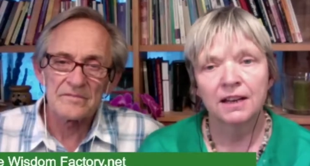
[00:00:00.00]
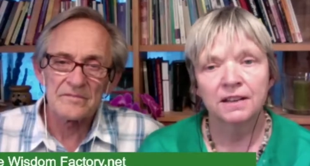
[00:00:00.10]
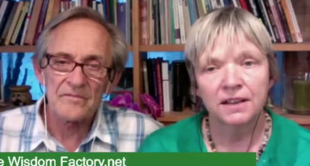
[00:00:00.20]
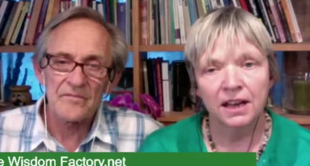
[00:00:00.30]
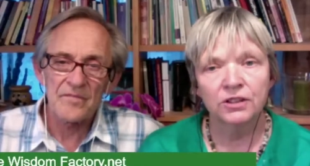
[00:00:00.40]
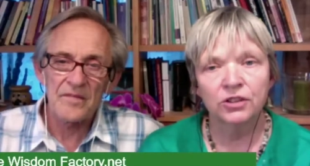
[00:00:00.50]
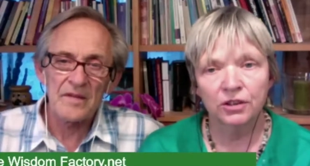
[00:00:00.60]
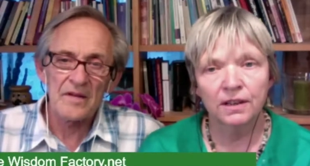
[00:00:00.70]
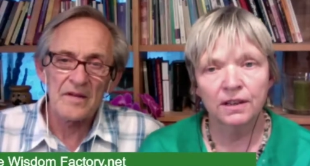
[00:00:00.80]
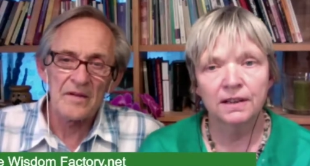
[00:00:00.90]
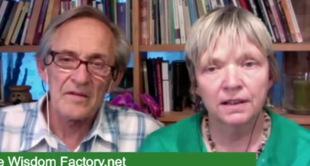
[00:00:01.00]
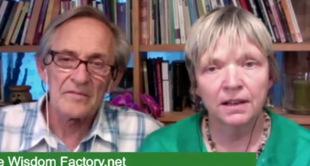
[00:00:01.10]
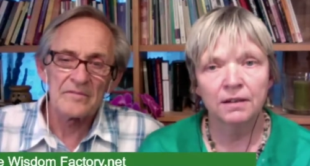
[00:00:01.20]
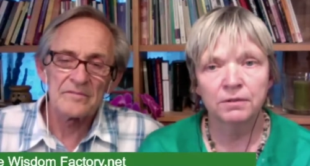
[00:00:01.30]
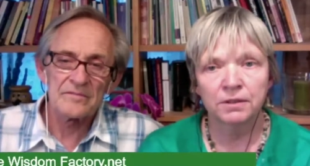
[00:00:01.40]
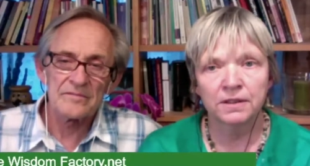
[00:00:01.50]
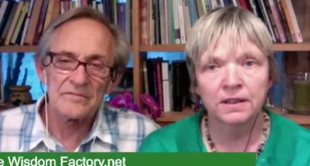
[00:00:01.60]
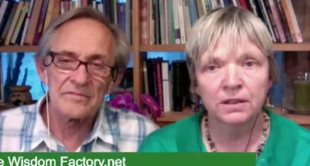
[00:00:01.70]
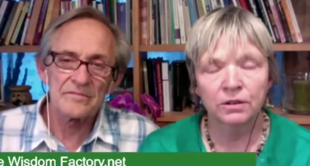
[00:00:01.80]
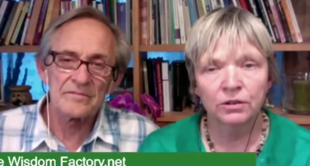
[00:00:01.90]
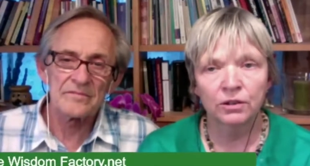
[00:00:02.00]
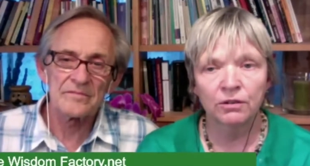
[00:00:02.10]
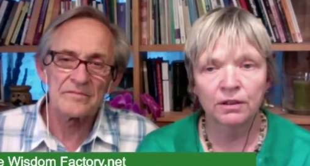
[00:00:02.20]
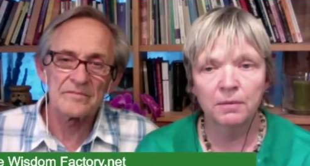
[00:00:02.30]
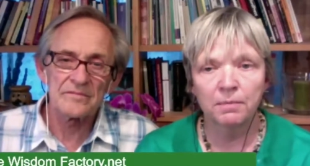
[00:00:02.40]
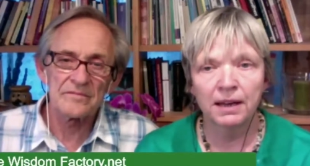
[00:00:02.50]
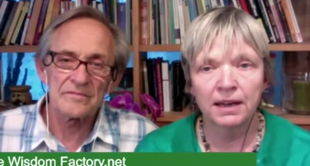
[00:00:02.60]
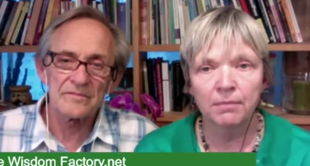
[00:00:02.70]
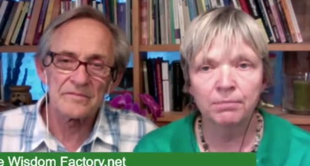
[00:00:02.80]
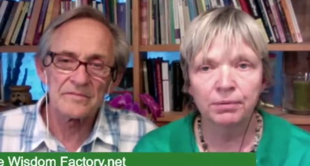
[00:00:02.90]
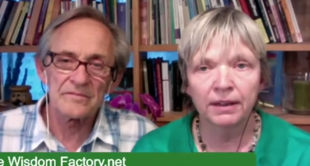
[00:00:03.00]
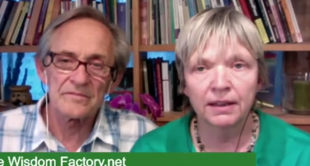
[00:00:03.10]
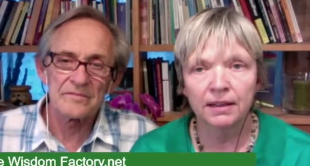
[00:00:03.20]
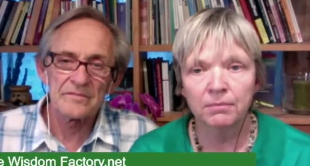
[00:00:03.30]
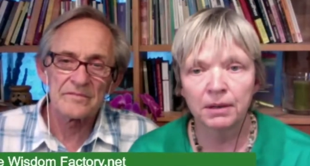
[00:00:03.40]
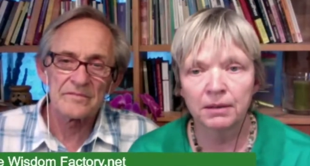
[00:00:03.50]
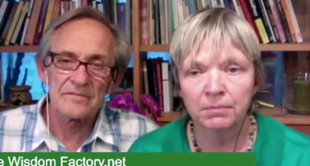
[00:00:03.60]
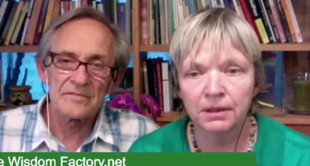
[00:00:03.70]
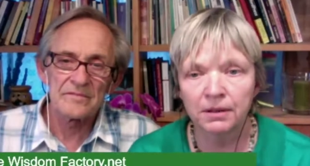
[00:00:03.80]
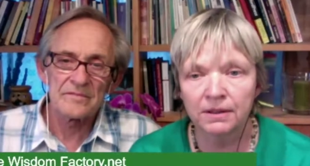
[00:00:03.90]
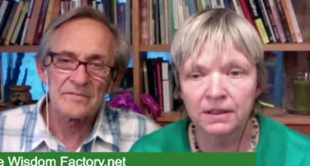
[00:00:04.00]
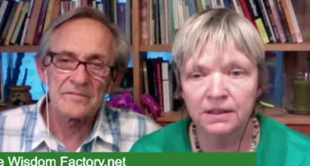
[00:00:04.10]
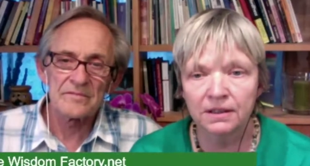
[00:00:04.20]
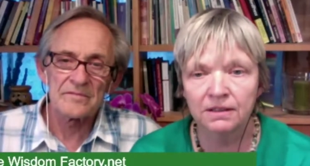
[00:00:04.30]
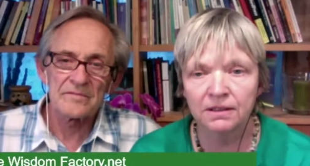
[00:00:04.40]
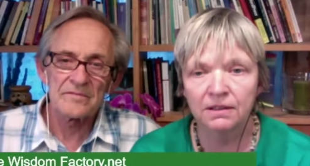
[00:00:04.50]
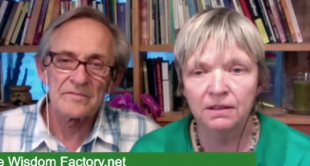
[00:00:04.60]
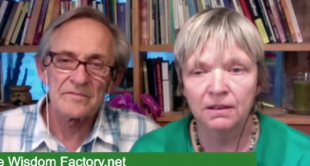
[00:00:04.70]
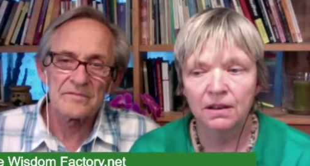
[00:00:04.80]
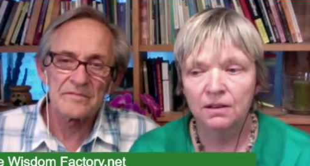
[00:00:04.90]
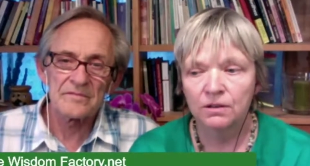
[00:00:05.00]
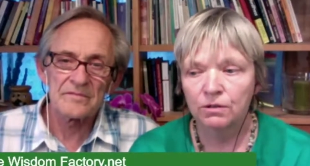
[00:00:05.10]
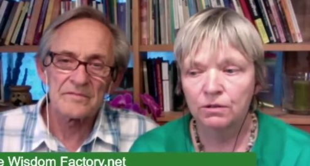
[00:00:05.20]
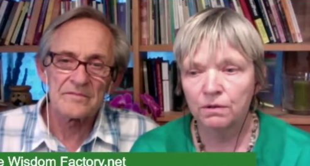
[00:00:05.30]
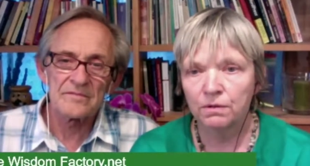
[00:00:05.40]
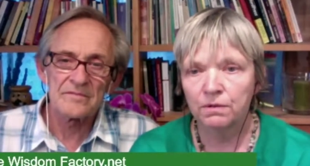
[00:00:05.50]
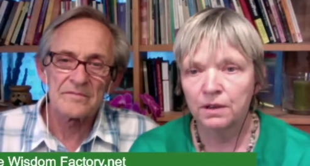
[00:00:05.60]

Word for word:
Speaker 1: naturally, I would say, not only by upbringing, but because it is sort of